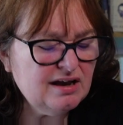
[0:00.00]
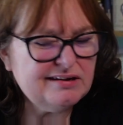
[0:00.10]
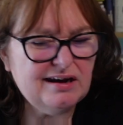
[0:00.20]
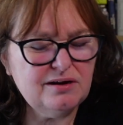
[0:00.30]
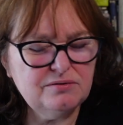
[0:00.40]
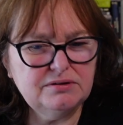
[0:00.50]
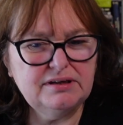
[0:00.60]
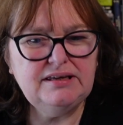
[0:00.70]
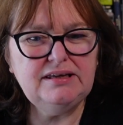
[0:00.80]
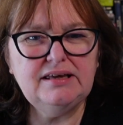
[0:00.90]
Now,
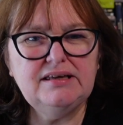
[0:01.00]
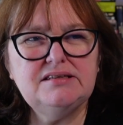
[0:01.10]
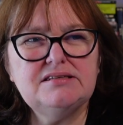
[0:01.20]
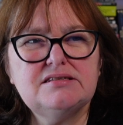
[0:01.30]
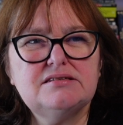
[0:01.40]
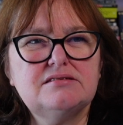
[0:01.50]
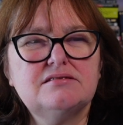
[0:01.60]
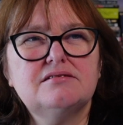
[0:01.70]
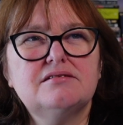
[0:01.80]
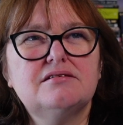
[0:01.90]
he is
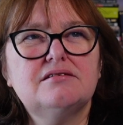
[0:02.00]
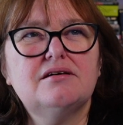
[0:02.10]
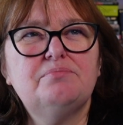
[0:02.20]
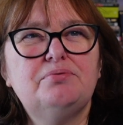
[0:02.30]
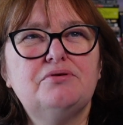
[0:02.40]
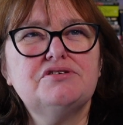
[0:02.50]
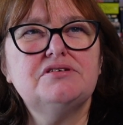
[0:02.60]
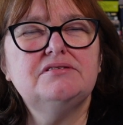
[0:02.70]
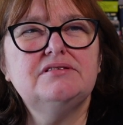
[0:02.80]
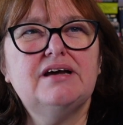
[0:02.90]
a
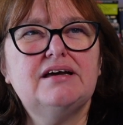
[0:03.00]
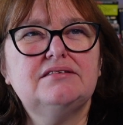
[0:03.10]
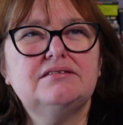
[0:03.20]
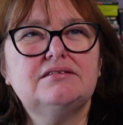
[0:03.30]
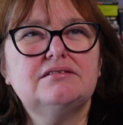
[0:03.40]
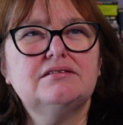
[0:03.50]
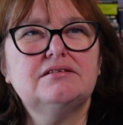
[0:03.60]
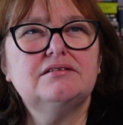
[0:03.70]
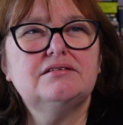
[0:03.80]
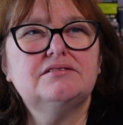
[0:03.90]
person that
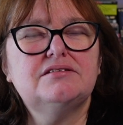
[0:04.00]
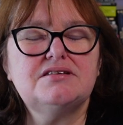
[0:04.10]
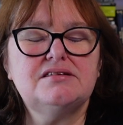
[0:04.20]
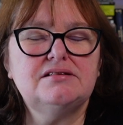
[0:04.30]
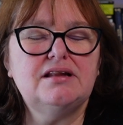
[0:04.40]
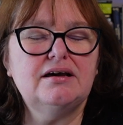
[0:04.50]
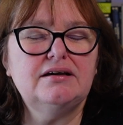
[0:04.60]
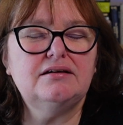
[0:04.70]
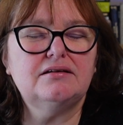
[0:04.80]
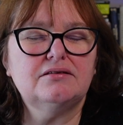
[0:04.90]
doesn't
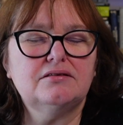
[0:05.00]
like